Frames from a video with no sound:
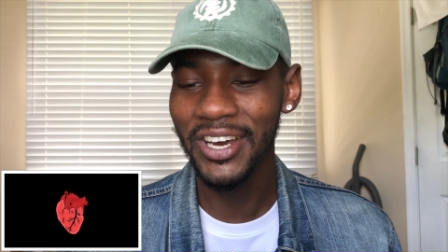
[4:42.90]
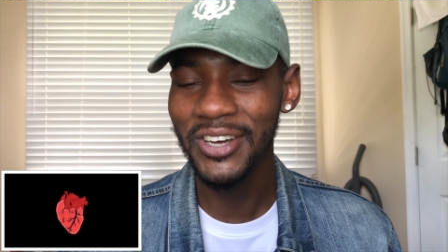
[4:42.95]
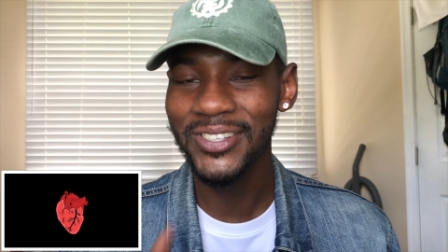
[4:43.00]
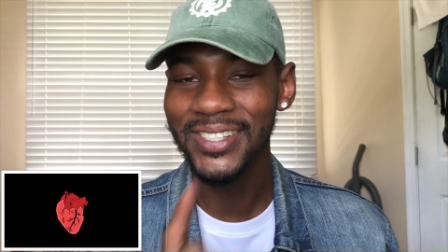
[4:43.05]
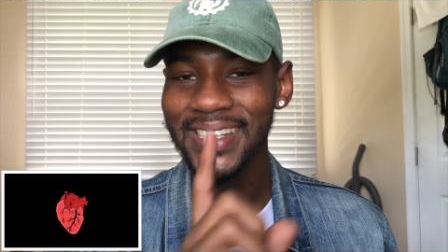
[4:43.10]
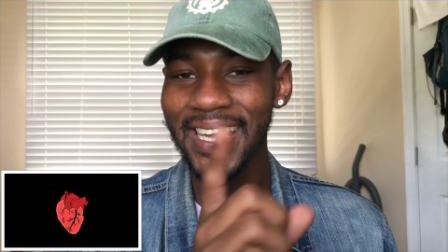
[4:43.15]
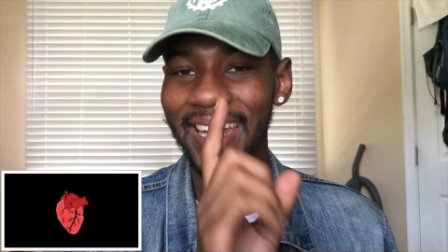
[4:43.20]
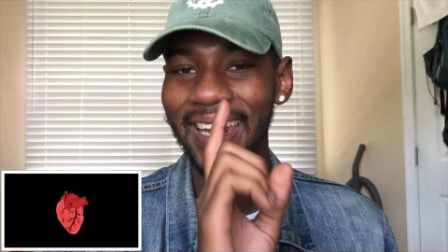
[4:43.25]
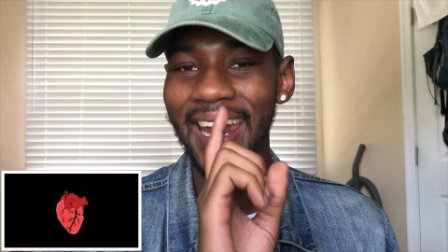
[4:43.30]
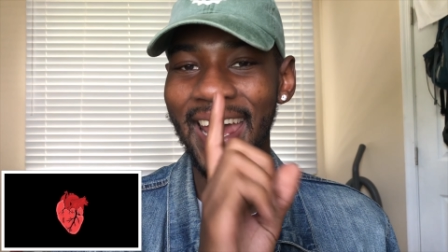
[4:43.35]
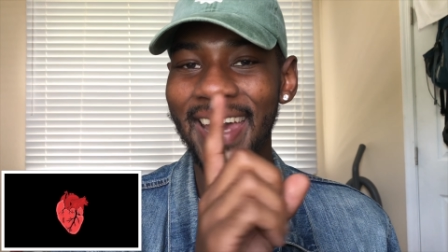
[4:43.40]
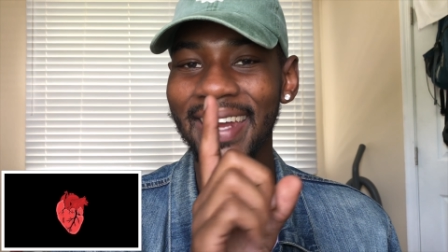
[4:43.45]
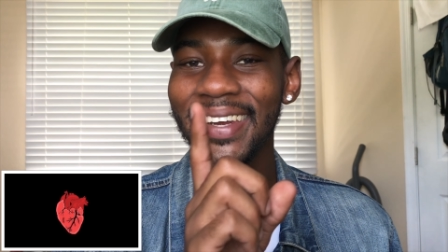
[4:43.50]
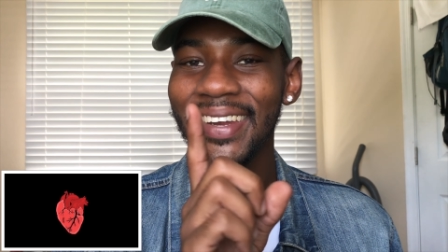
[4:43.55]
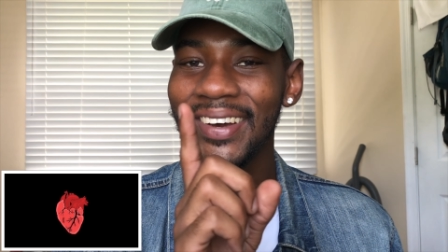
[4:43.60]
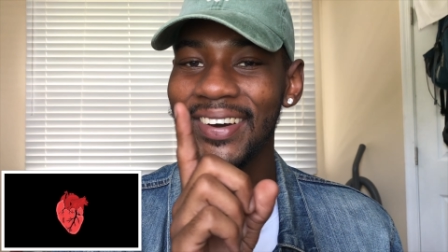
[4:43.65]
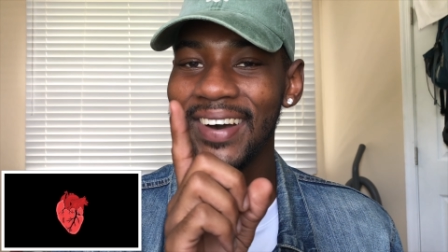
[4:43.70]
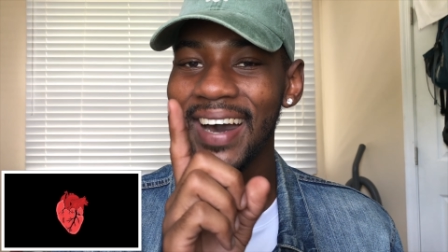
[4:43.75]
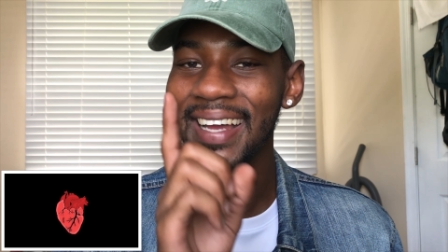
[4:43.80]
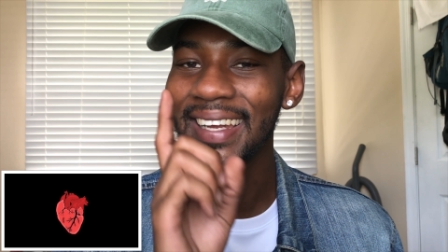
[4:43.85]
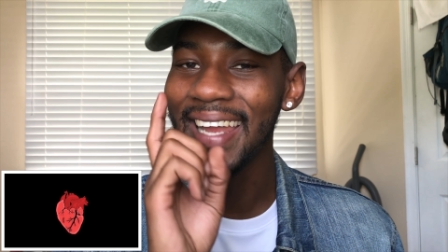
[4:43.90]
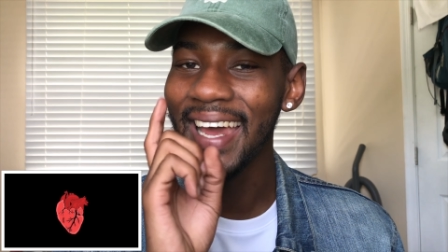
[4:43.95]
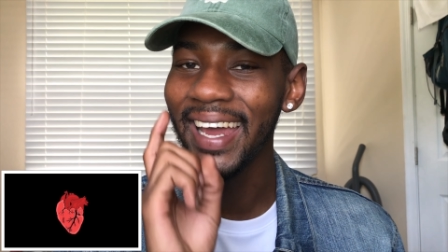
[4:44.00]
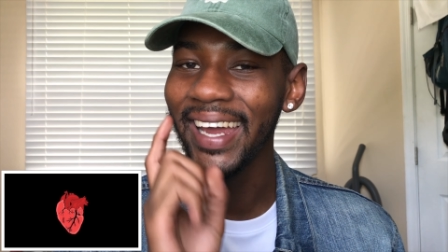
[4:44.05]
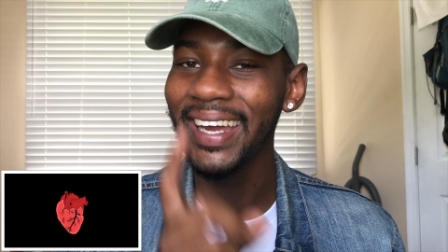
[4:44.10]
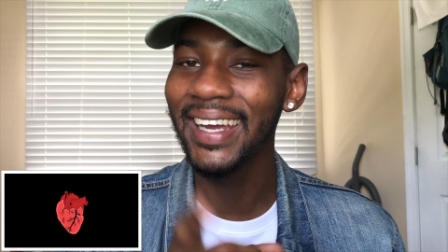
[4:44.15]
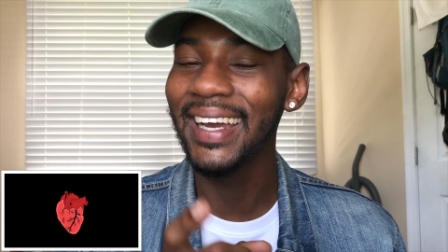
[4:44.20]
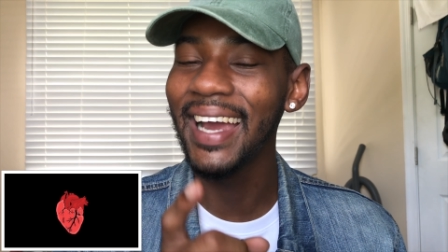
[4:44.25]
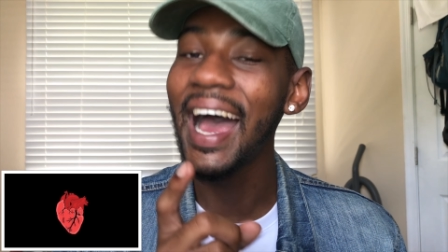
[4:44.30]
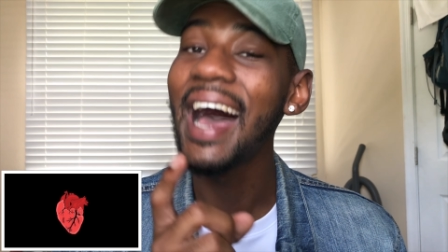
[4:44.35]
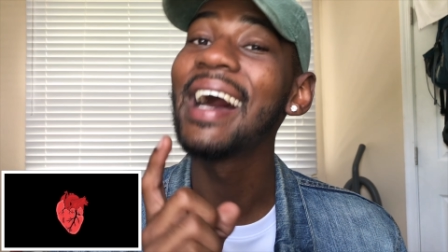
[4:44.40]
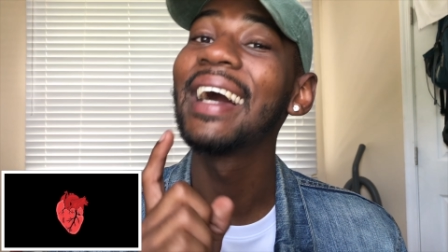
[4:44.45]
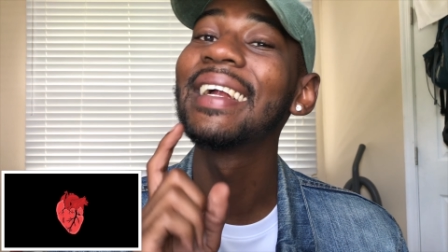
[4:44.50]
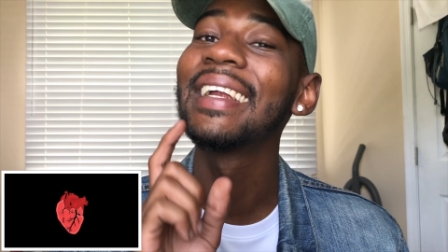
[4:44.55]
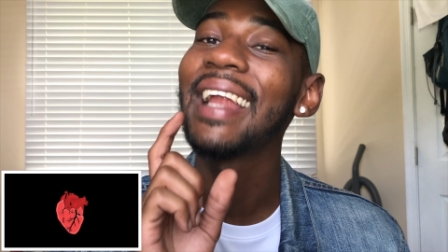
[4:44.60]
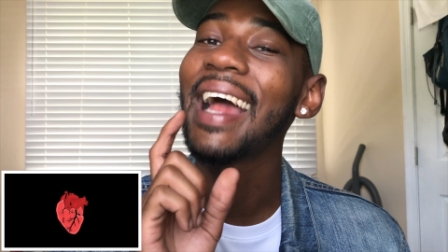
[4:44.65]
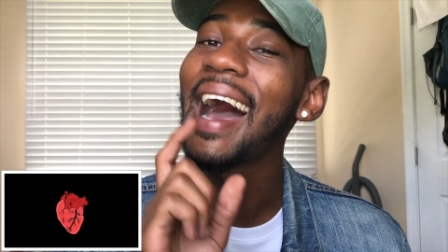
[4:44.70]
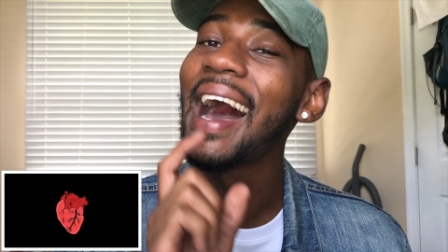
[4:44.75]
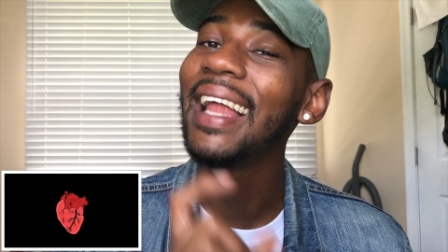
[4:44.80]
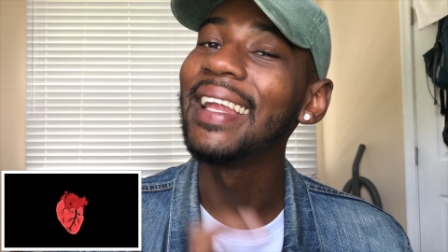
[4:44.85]
don't say that though. I like I,
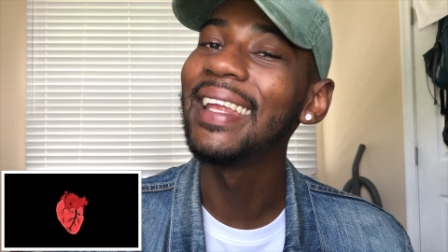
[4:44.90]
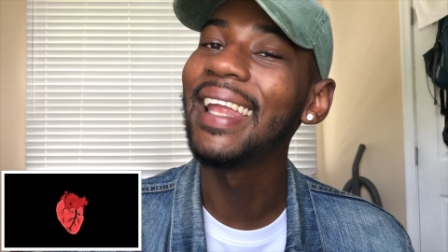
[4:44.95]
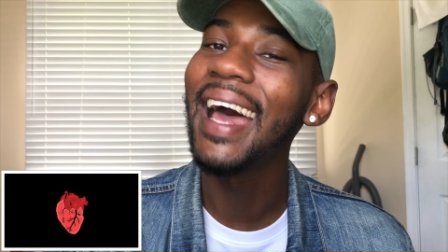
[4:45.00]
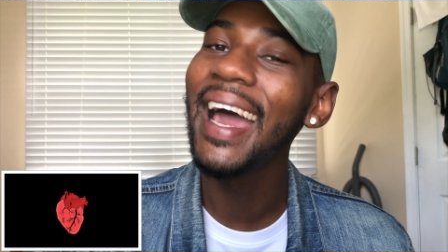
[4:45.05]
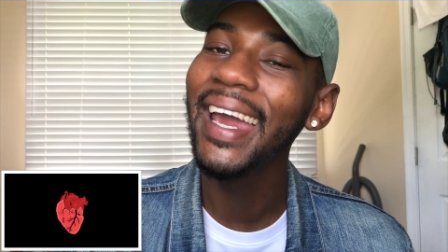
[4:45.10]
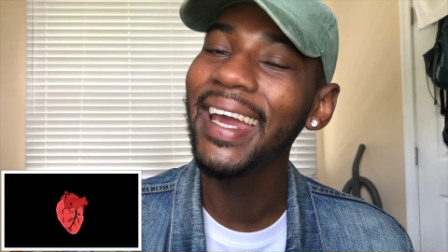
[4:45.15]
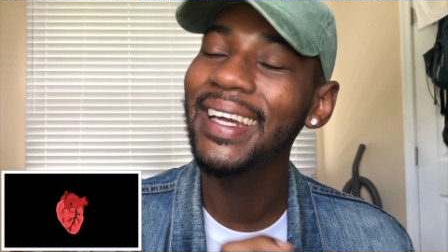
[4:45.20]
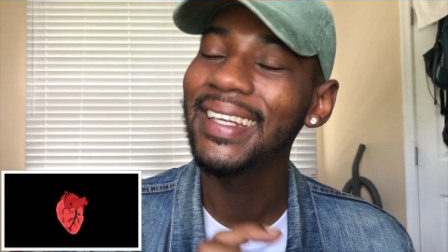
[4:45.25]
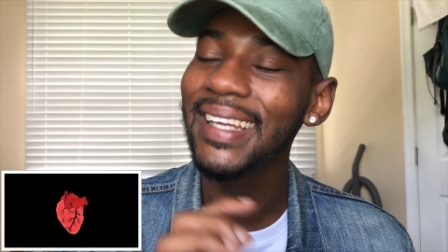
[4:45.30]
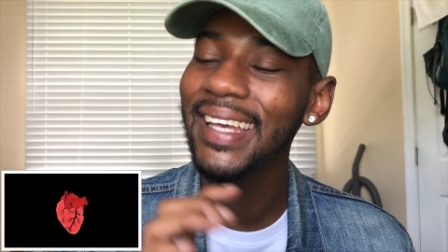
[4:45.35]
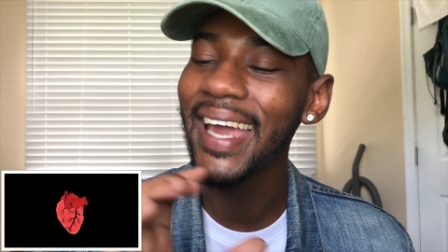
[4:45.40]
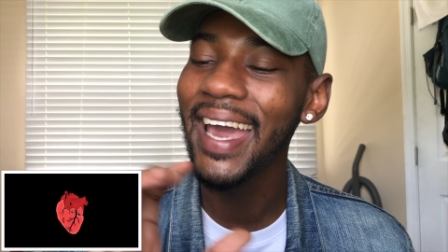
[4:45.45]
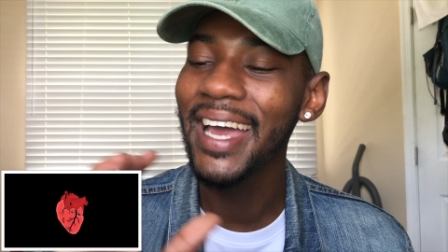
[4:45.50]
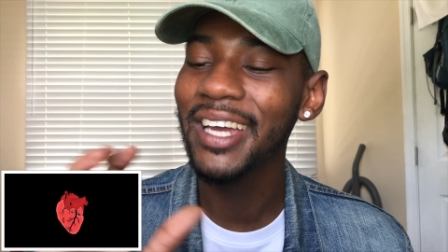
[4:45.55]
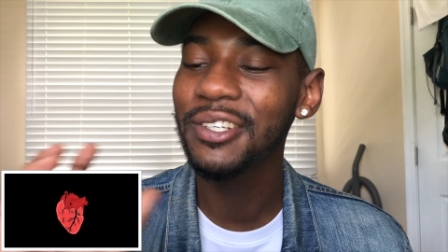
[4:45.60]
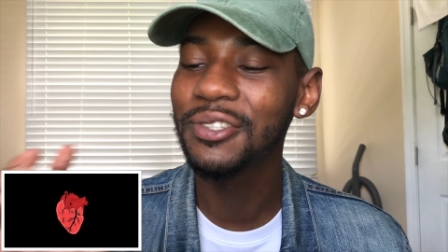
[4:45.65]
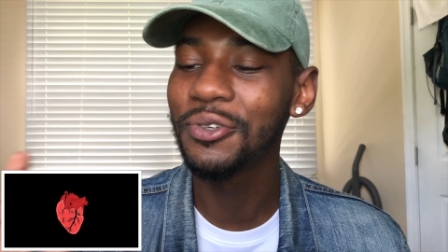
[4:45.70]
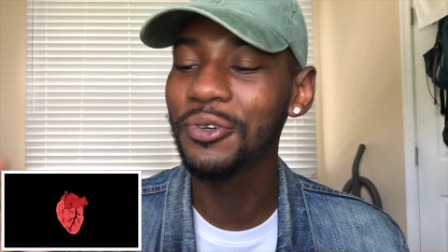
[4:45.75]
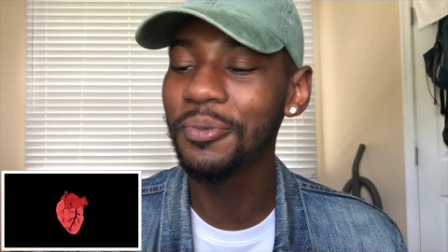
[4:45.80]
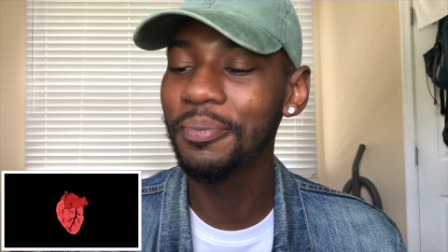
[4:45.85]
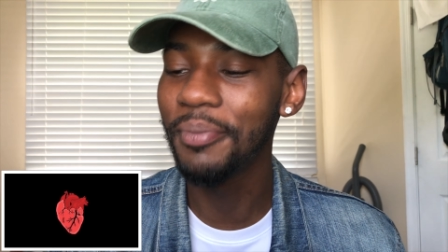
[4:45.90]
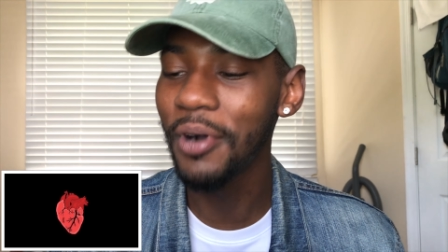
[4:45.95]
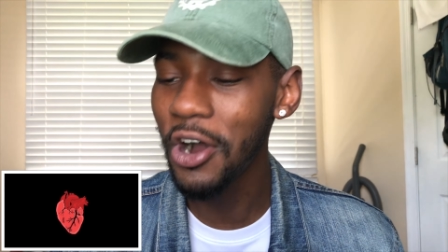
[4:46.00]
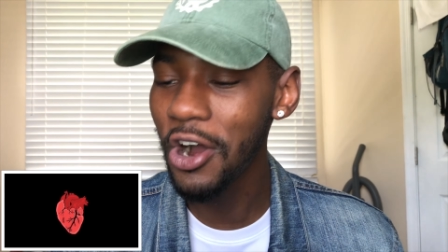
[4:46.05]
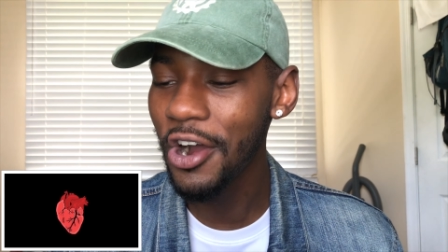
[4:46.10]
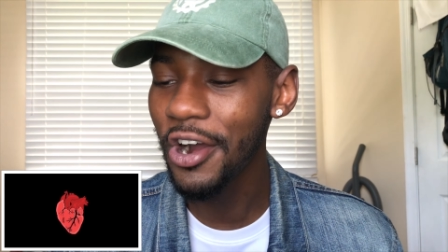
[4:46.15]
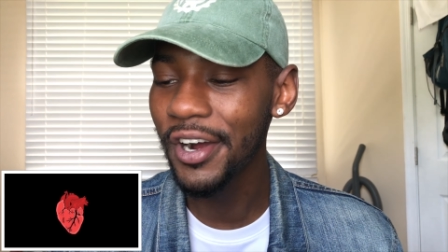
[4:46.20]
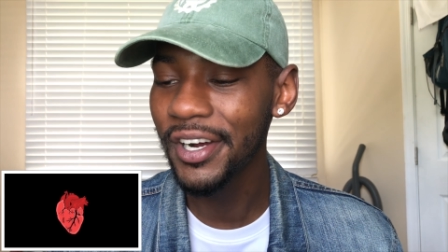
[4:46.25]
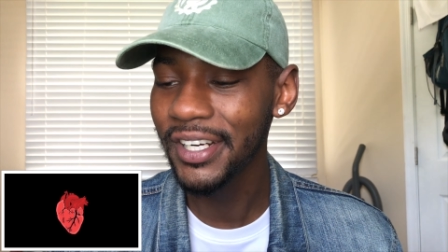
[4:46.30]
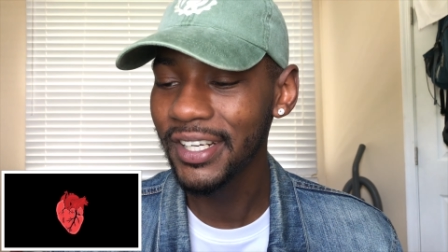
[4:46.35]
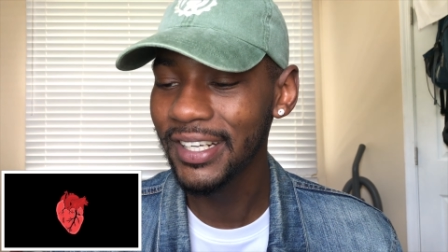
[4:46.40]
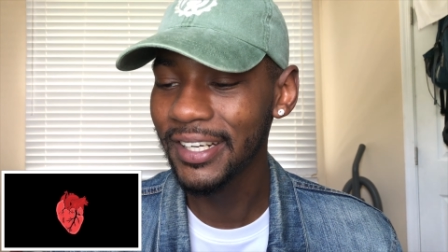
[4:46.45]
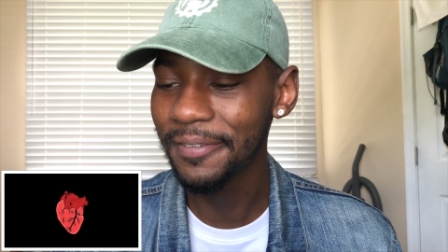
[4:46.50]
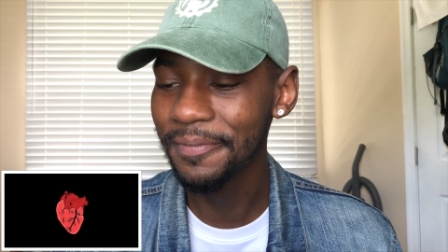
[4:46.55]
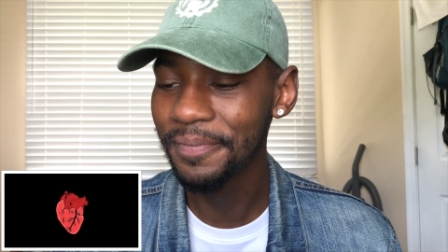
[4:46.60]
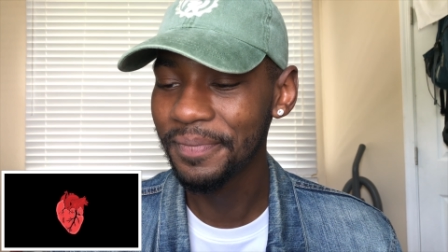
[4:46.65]
I like the actual bar.